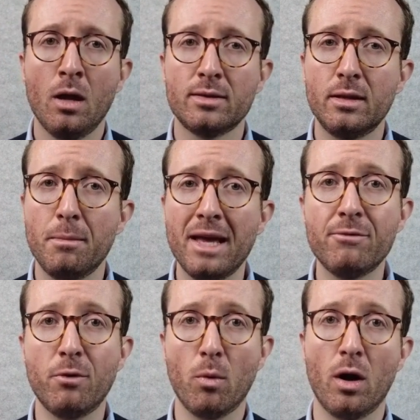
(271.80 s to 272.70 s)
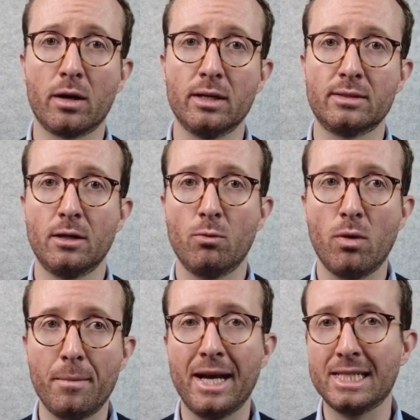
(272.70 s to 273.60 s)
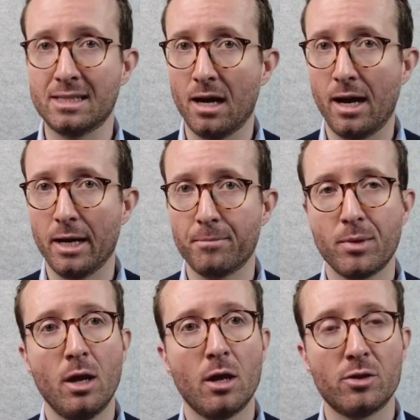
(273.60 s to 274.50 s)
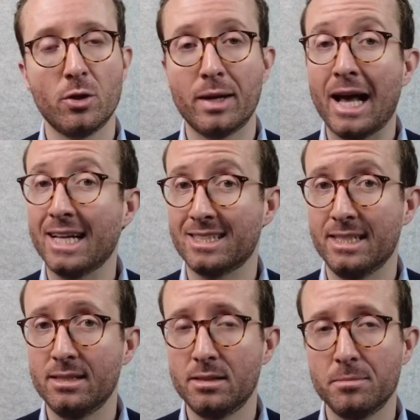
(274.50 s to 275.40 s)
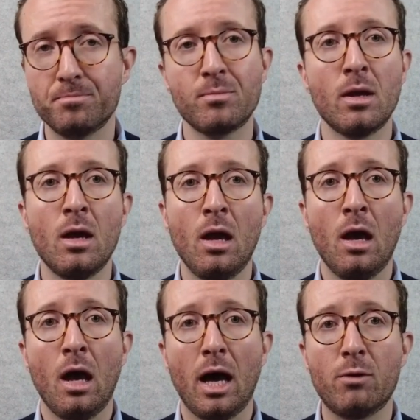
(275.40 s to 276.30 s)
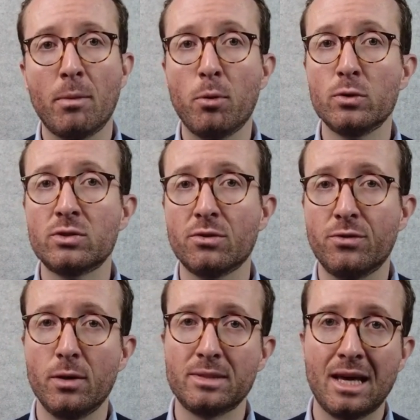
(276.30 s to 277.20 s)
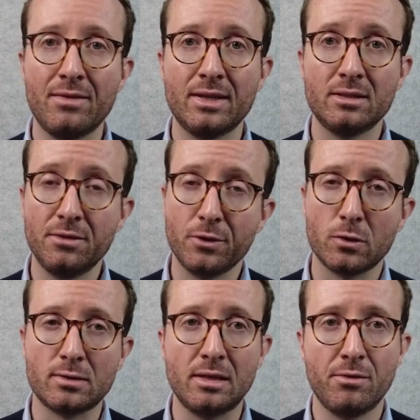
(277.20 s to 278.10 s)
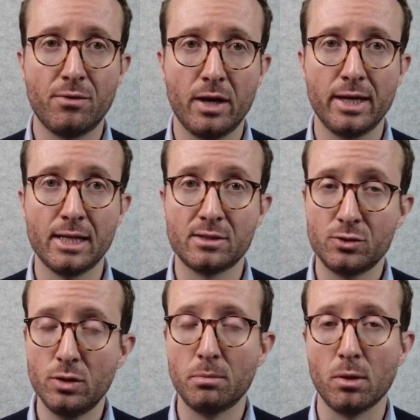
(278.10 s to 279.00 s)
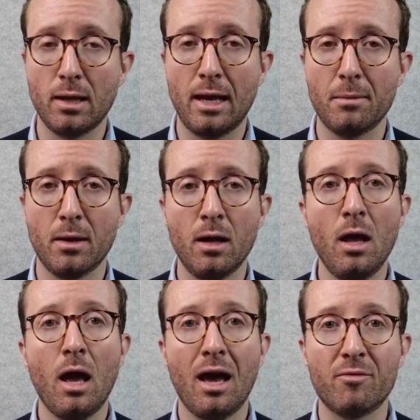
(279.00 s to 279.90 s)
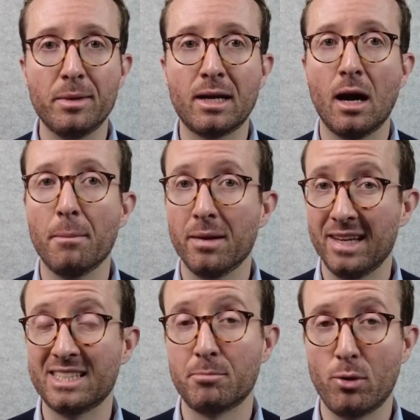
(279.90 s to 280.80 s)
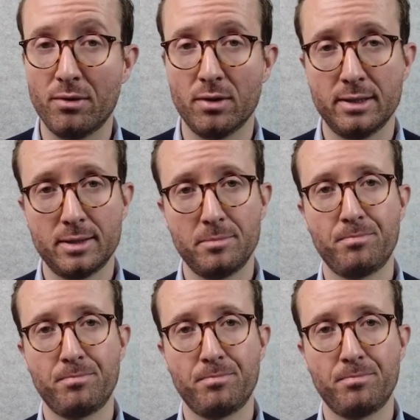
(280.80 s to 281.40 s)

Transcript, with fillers: The demand for workers remains high, though it has eased, and reports of firms having difficulty finding suitable labour have become less prevalent.